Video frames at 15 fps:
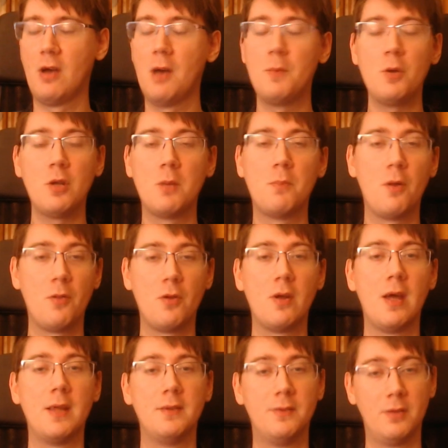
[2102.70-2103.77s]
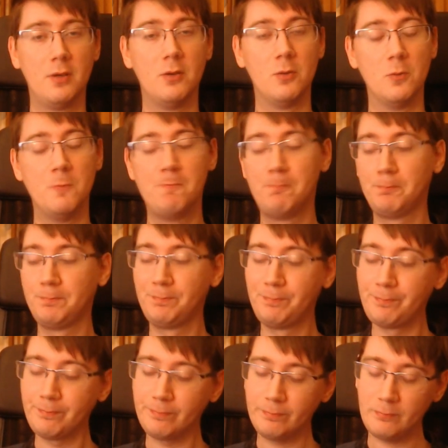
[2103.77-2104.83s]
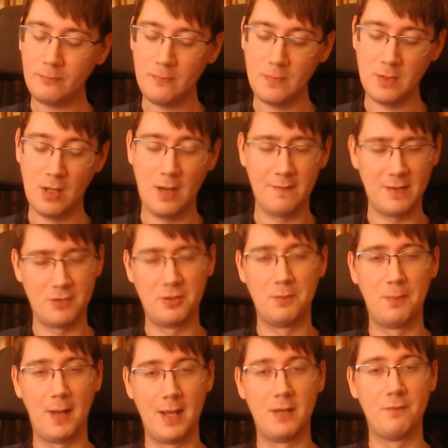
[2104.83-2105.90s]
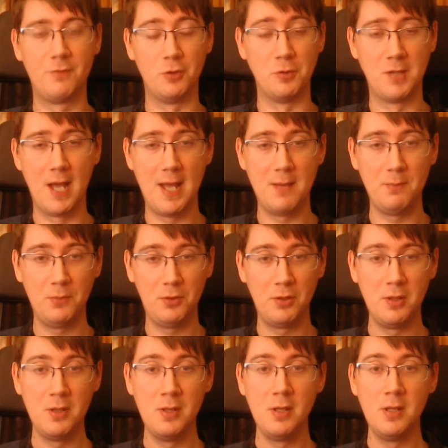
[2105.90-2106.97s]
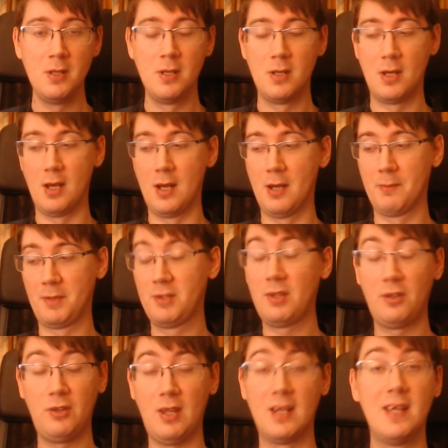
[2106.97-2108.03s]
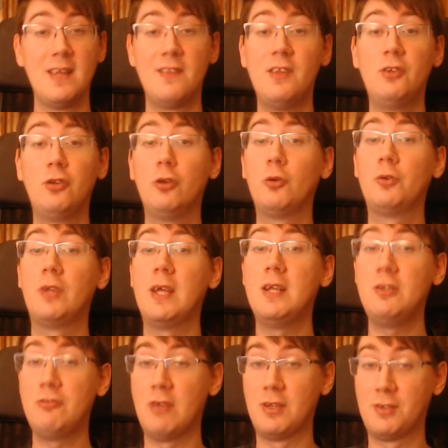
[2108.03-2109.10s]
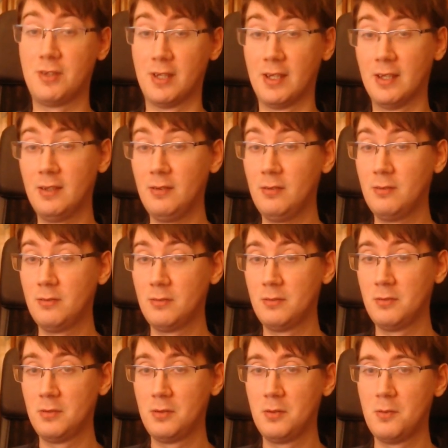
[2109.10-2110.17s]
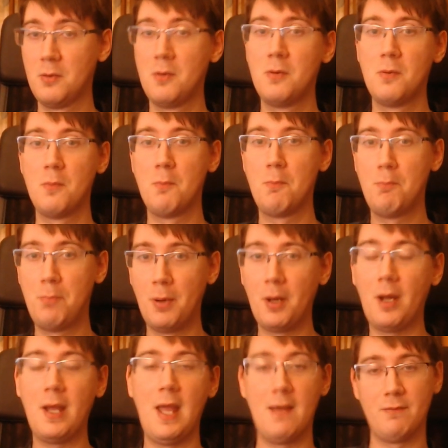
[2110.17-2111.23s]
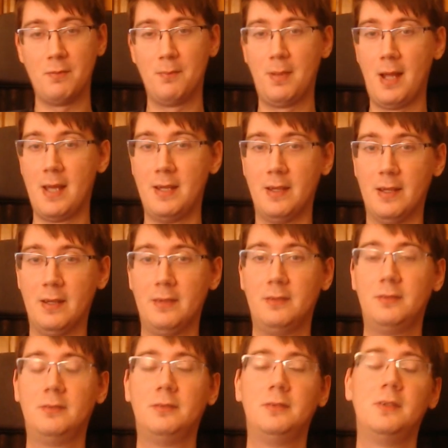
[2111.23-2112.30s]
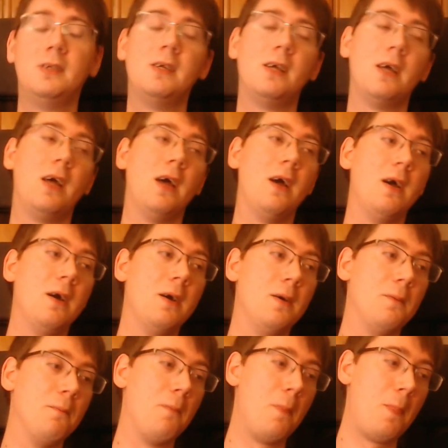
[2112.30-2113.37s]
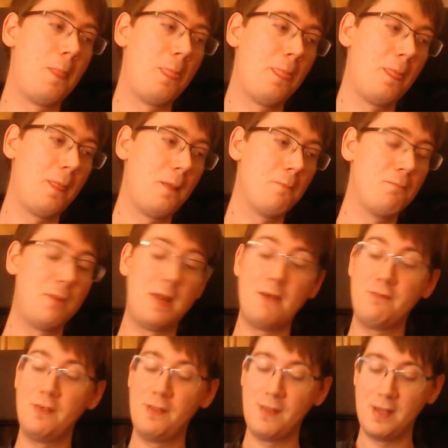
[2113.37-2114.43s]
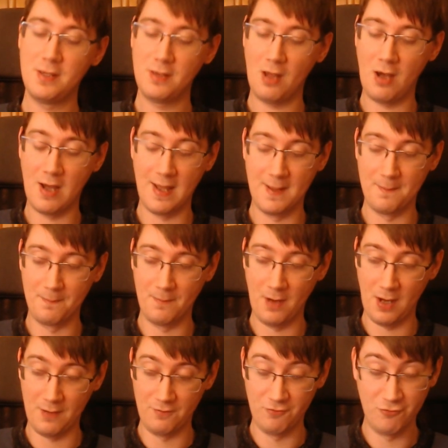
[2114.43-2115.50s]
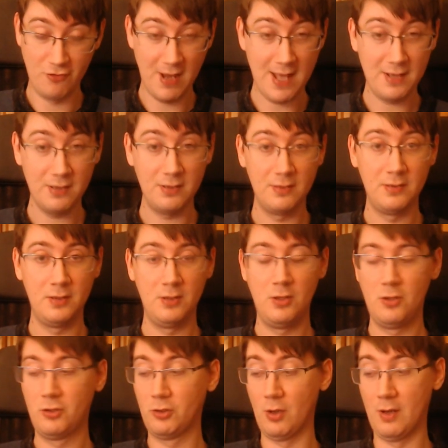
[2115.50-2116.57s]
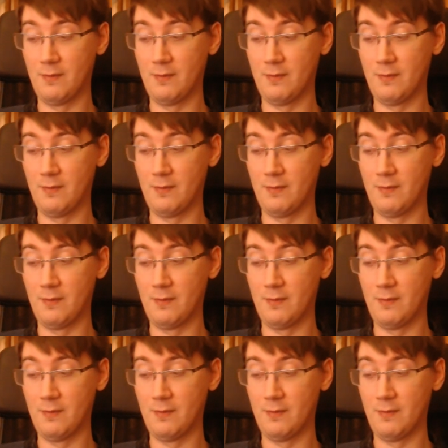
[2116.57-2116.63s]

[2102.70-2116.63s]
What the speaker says: to bother it until I've actually played a few games. Because as I said, this looks interesting, but I haven't played it. But everything that I've read, so